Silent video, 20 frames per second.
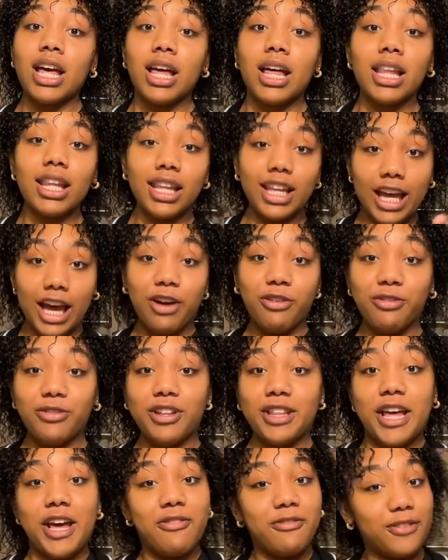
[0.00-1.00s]
look out for
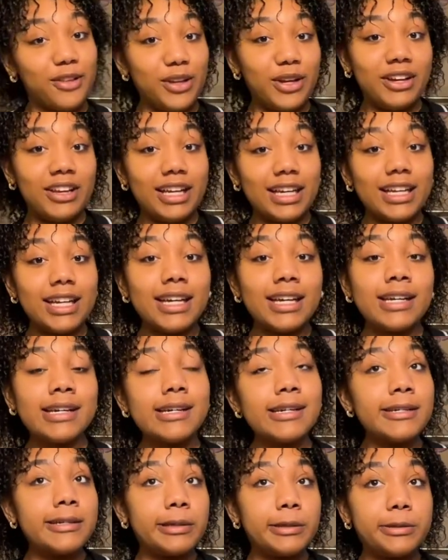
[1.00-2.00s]
that vlog.
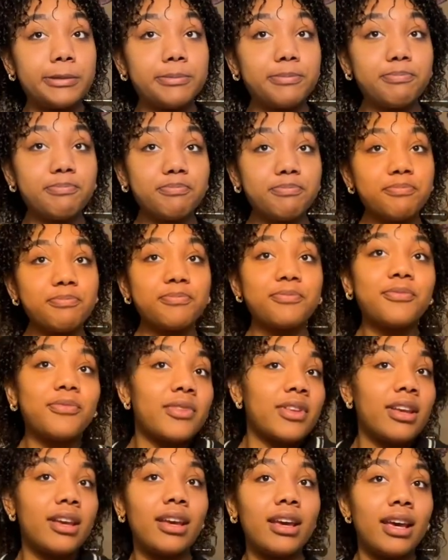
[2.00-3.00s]

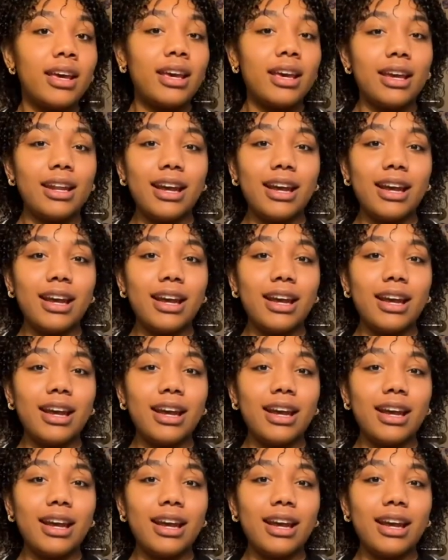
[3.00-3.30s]
And